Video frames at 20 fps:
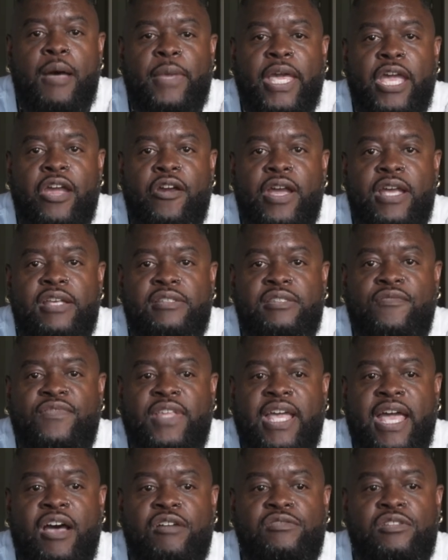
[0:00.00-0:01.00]
areas of
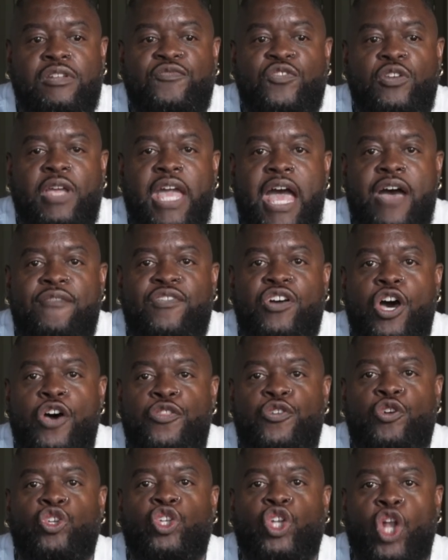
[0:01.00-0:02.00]
the house, if you have
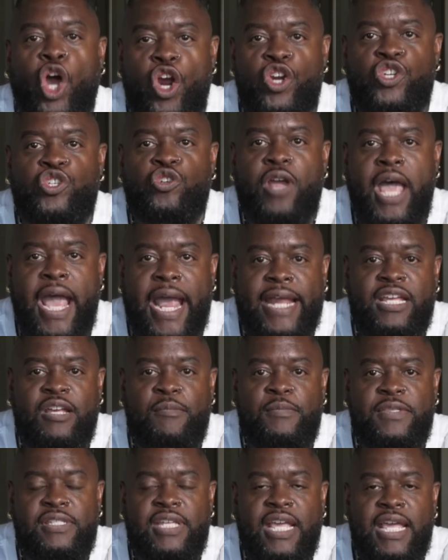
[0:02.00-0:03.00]
other larger
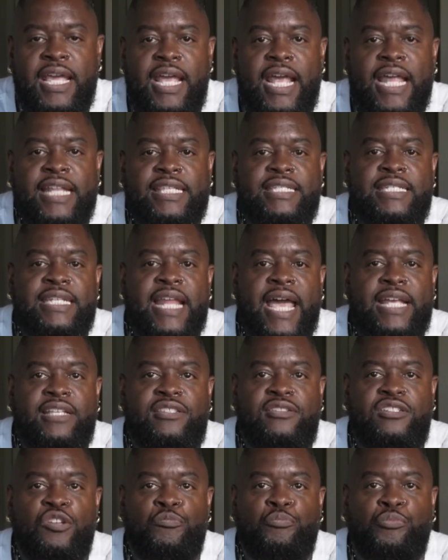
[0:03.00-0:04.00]
items, it's
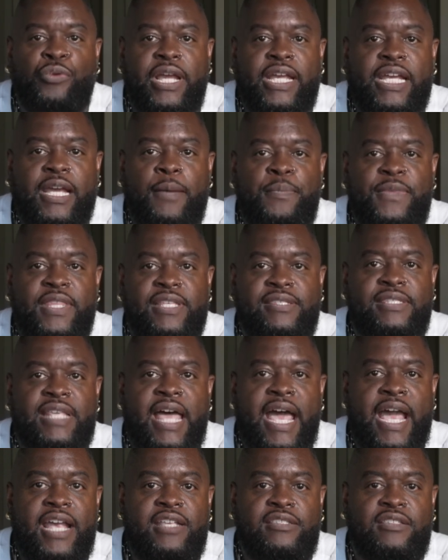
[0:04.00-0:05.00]
nice to break up the
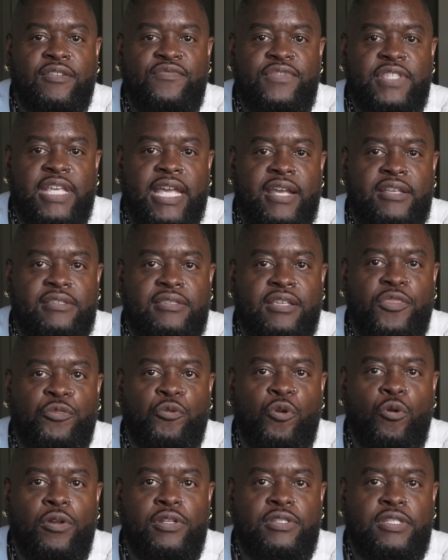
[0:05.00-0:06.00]
size of things and
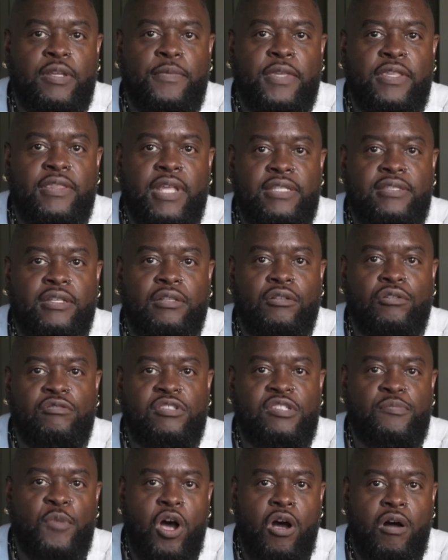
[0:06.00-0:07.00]
throw in something that's a little
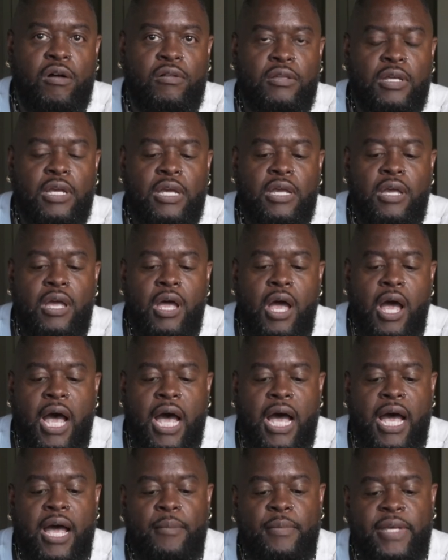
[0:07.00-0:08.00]
small.
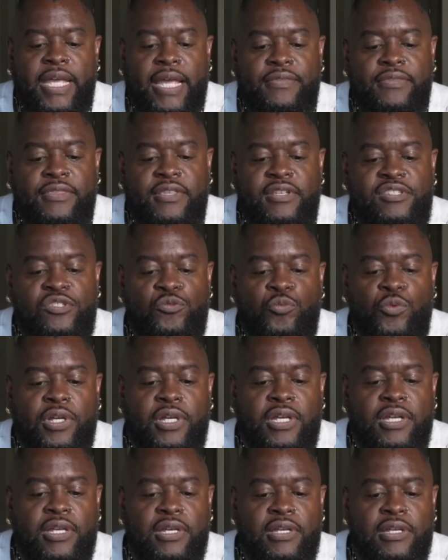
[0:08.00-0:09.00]
And this
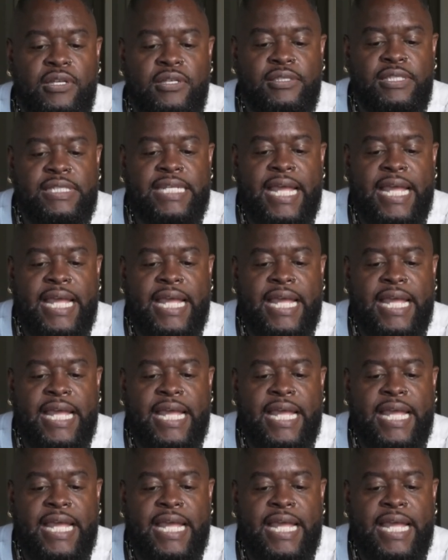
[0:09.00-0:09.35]
was